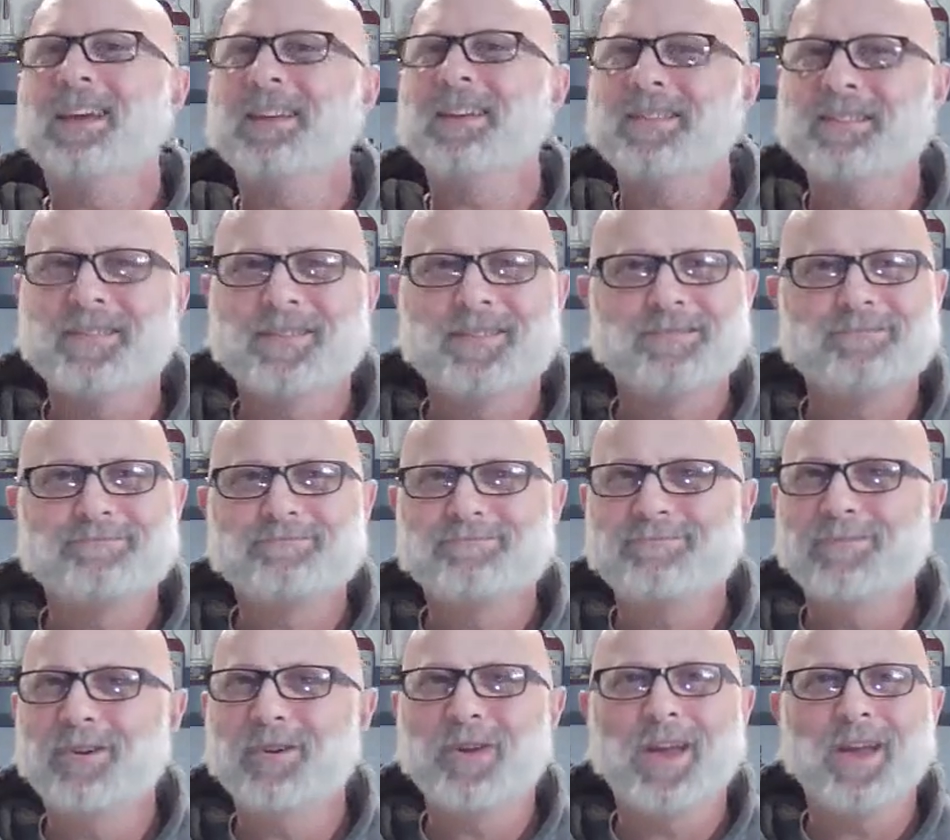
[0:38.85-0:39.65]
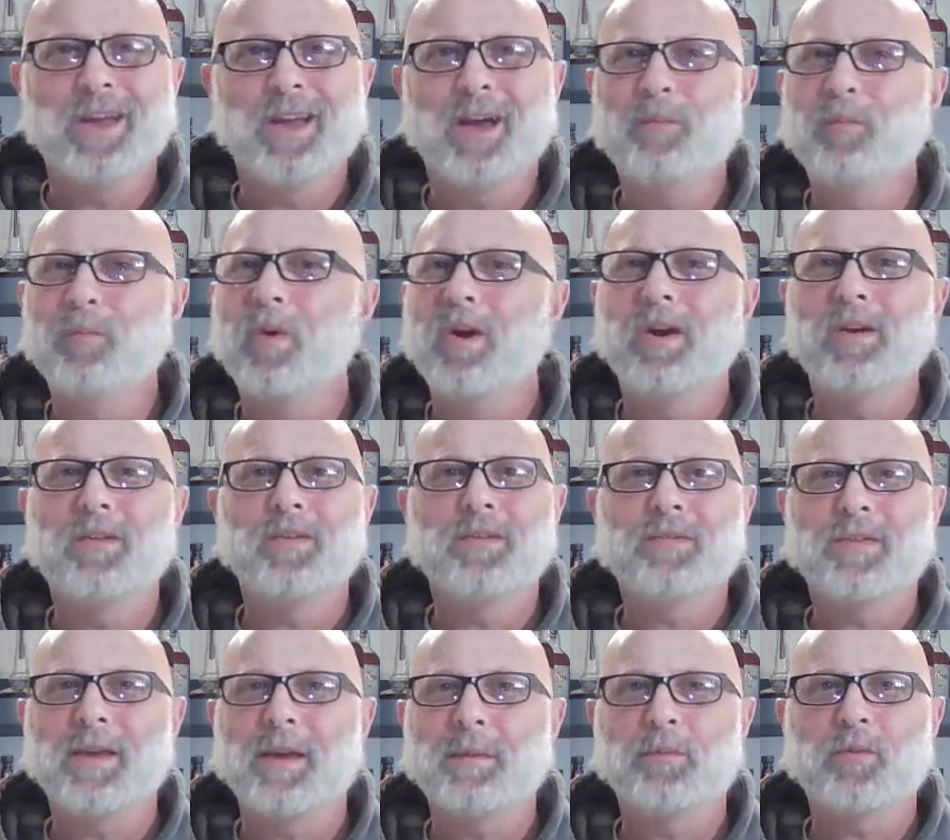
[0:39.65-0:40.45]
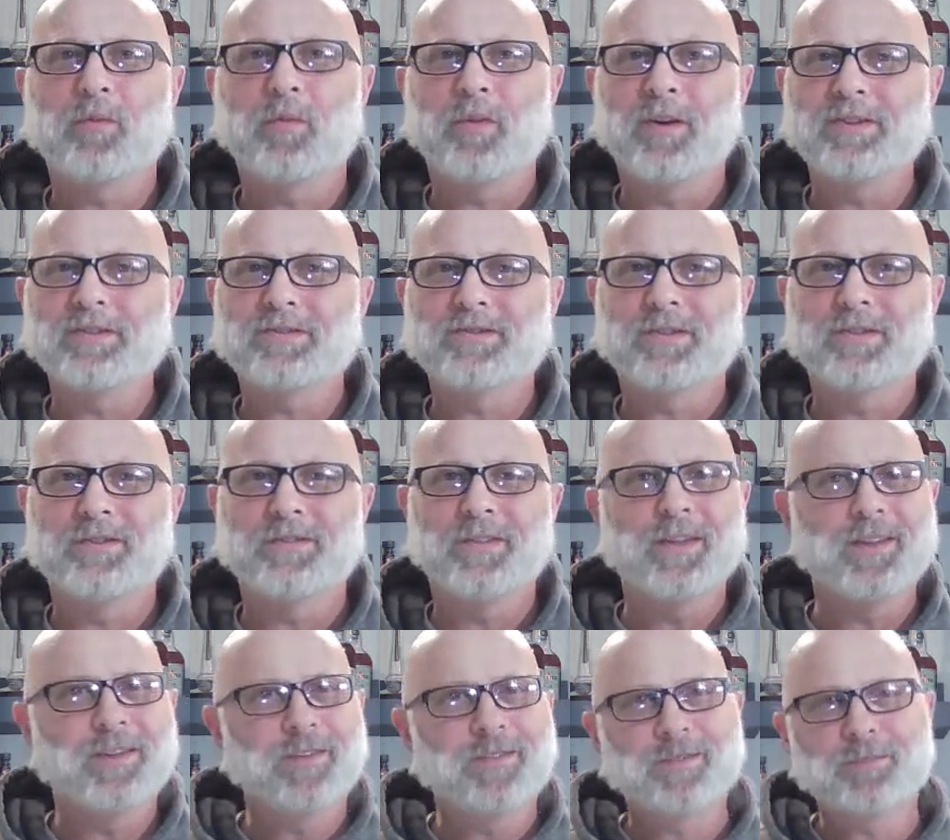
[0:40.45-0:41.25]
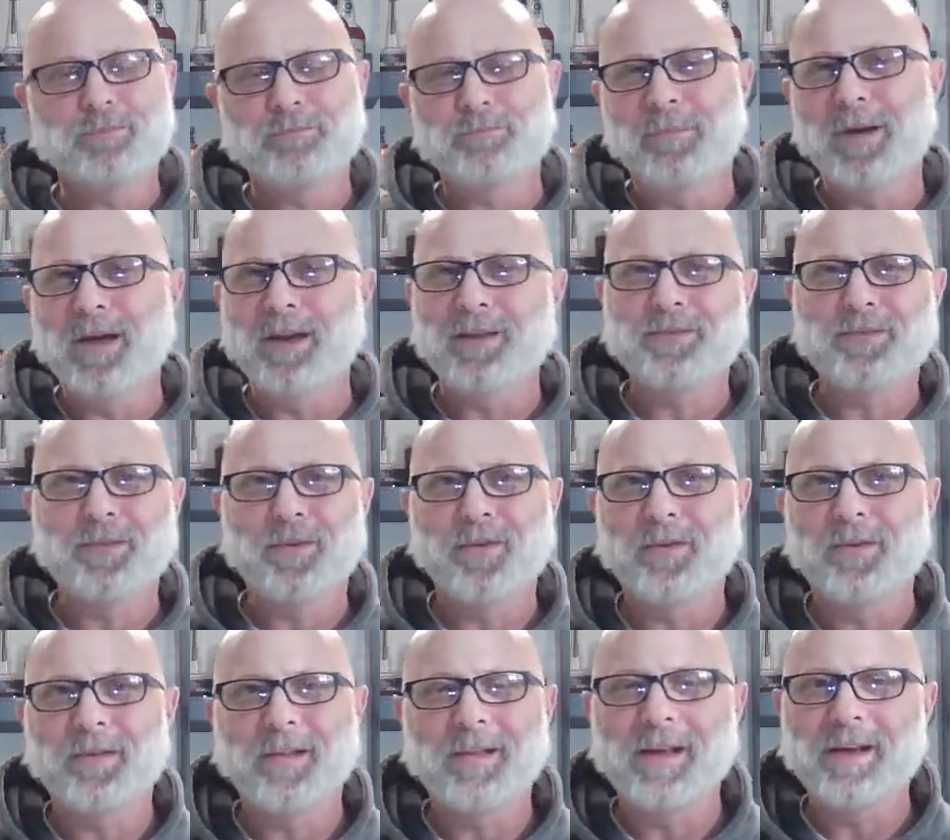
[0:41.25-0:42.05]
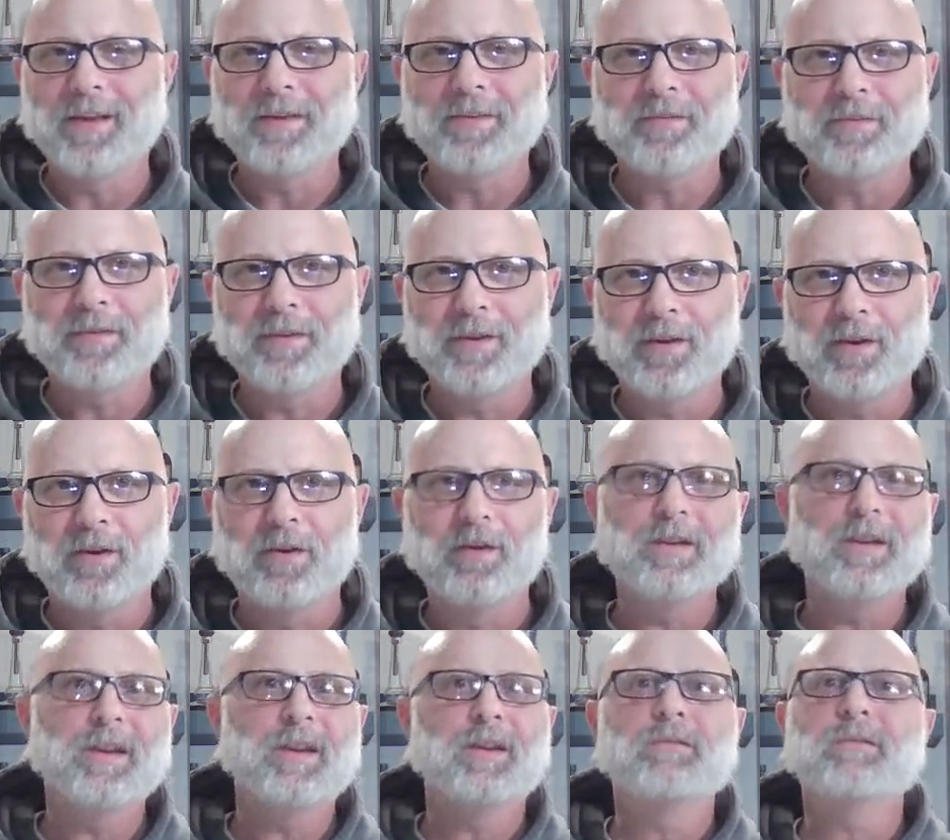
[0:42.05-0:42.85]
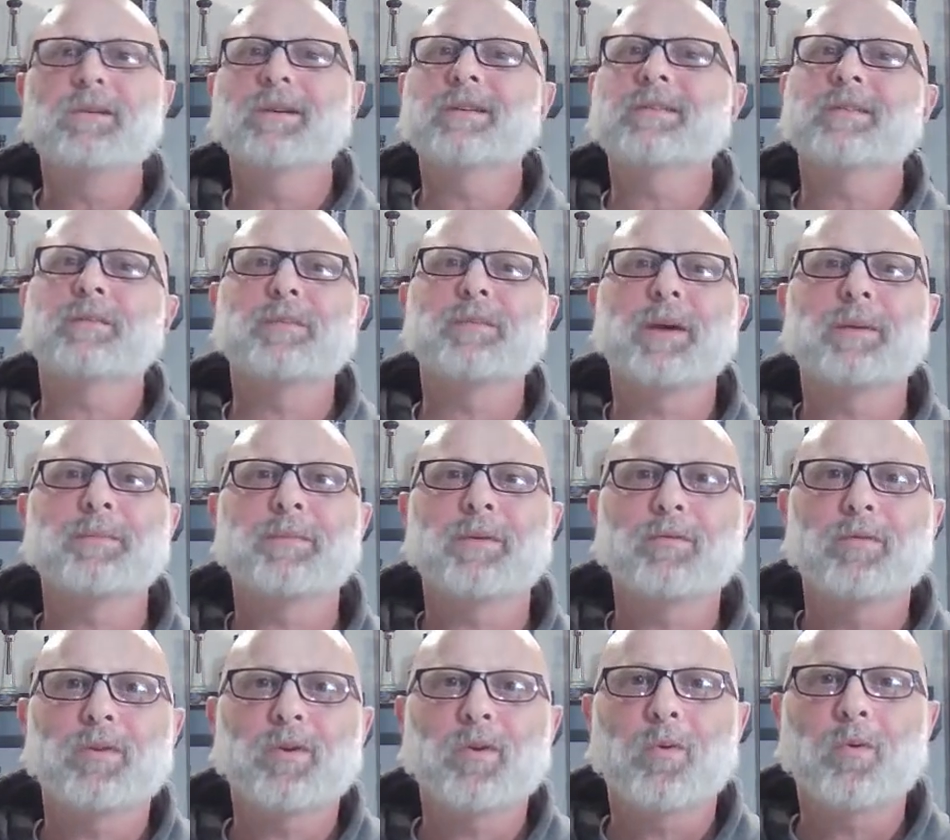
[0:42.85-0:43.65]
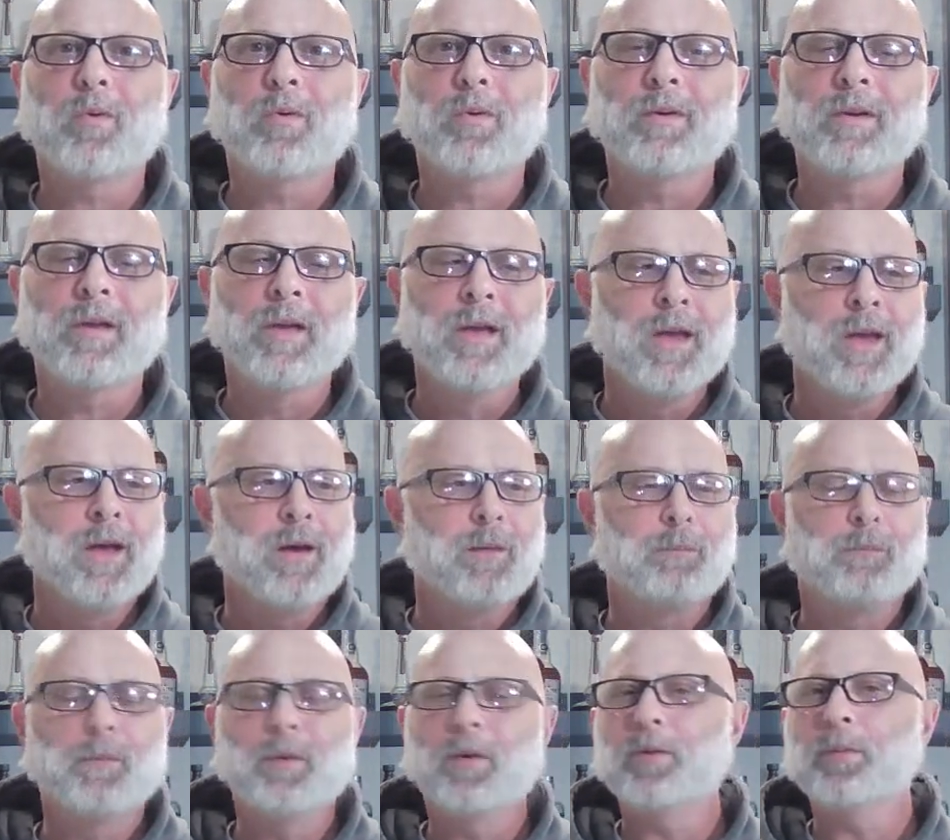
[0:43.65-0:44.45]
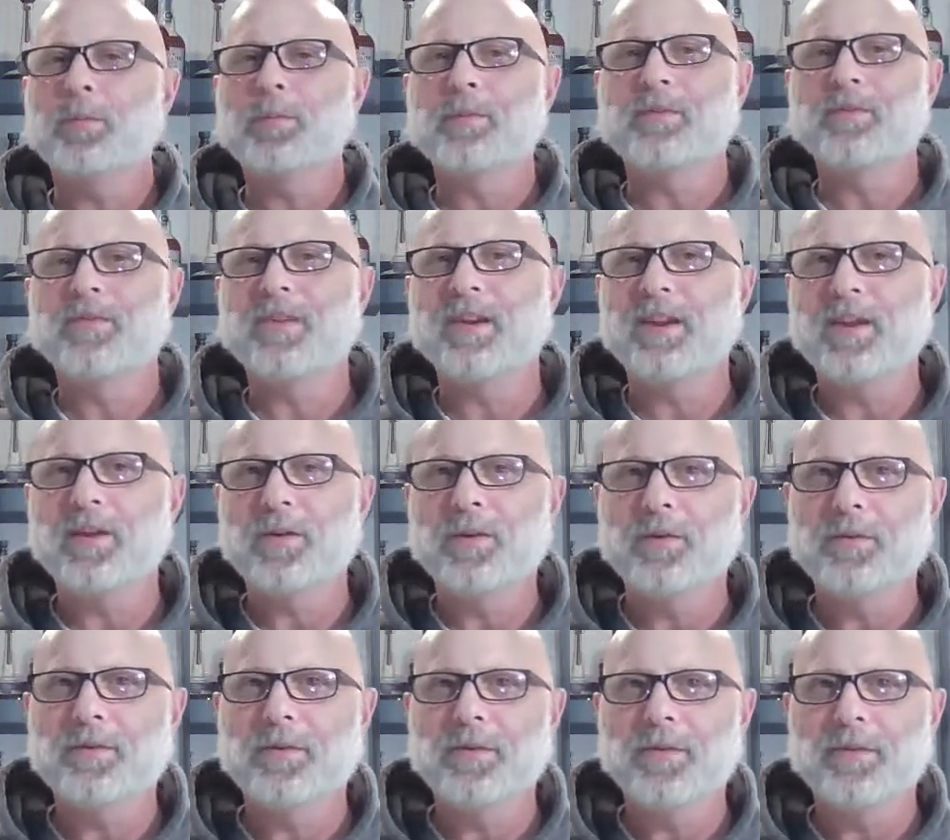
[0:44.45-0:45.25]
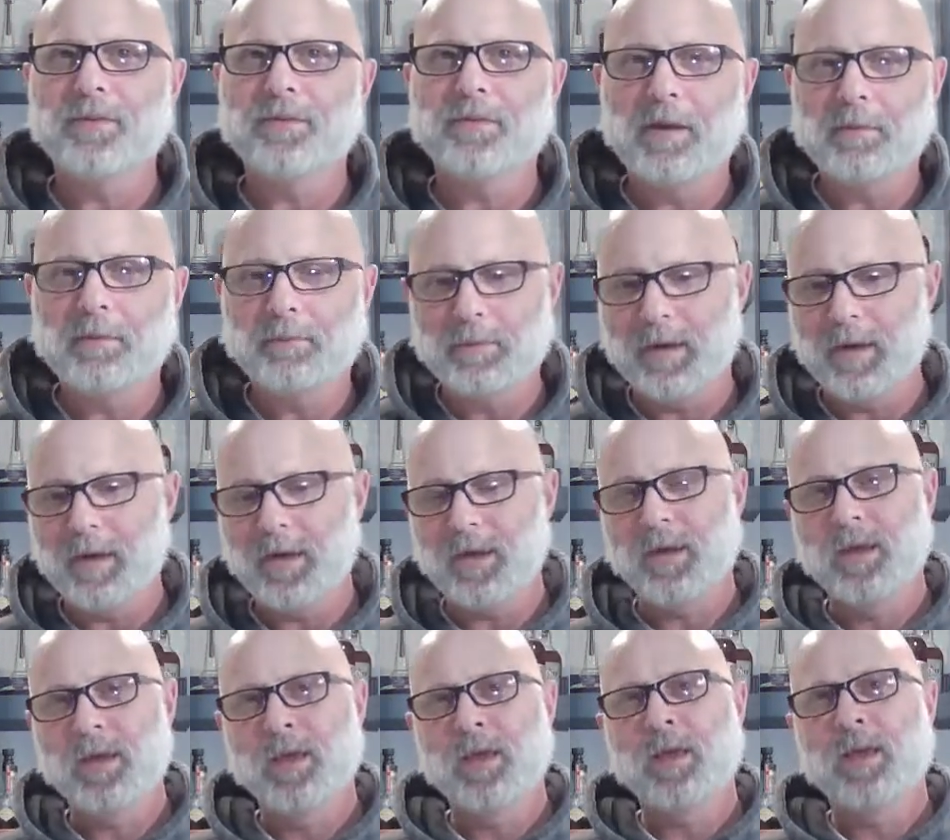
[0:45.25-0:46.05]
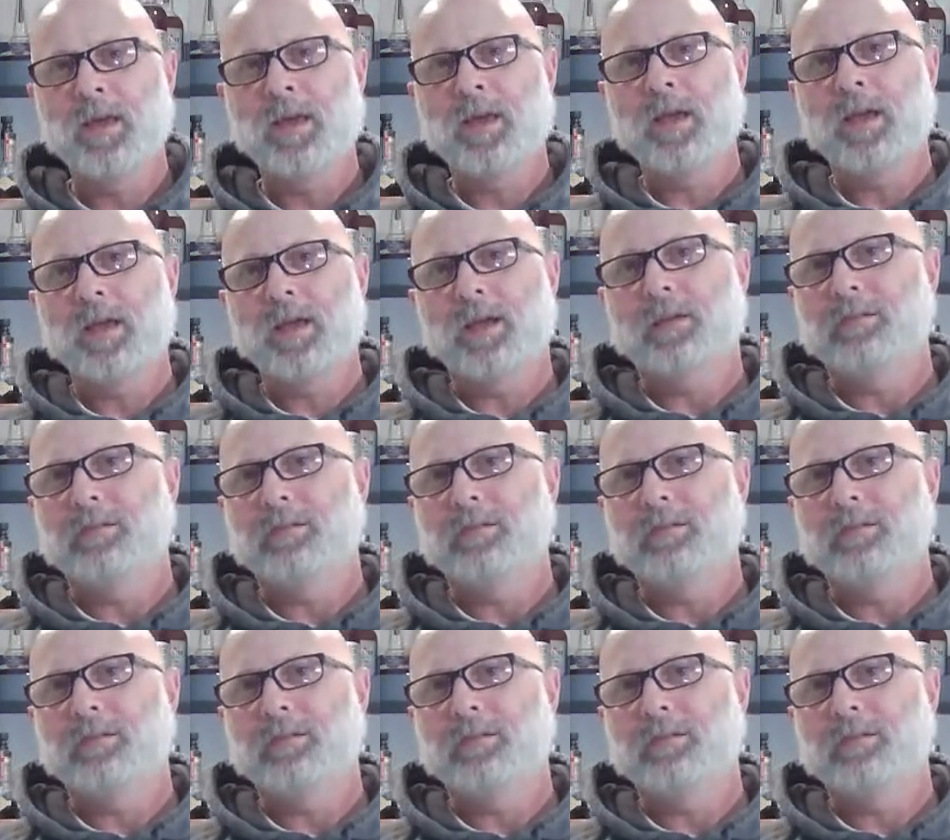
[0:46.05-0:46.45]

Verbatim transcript: uh, yes, okay, I'm wearing the same sweatshirt that you might have saw in the last video. You know what? Sometimes I record multiple videos in the same day.